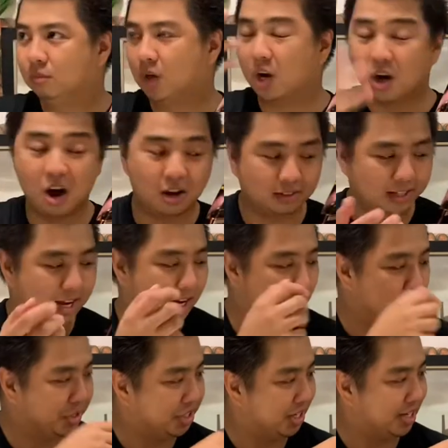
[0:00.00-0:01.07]
a cocktail,
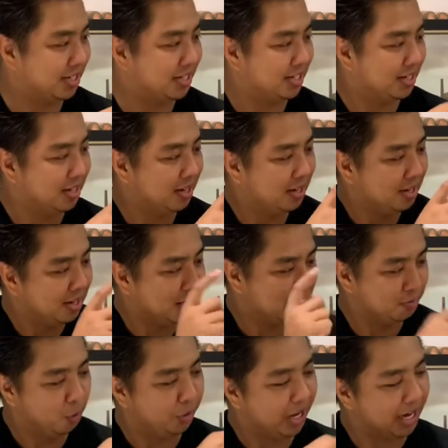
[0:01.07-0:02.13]
which is
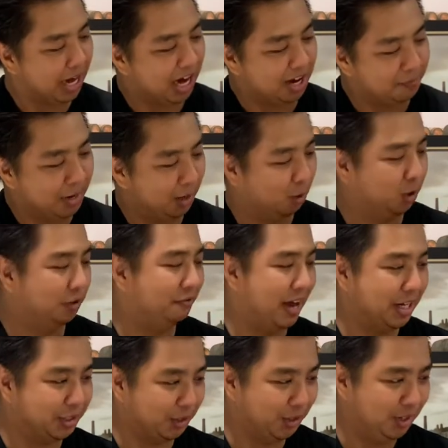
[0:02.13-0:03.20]
Smoky Caramel Old
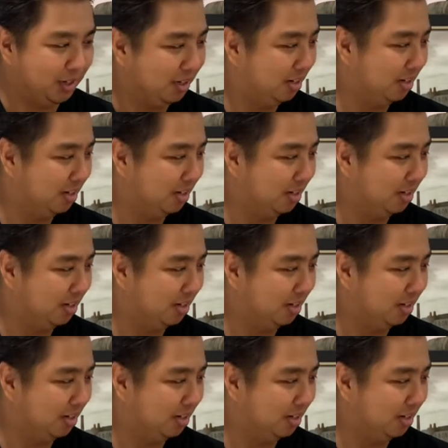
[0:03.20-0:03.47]
Fashioned.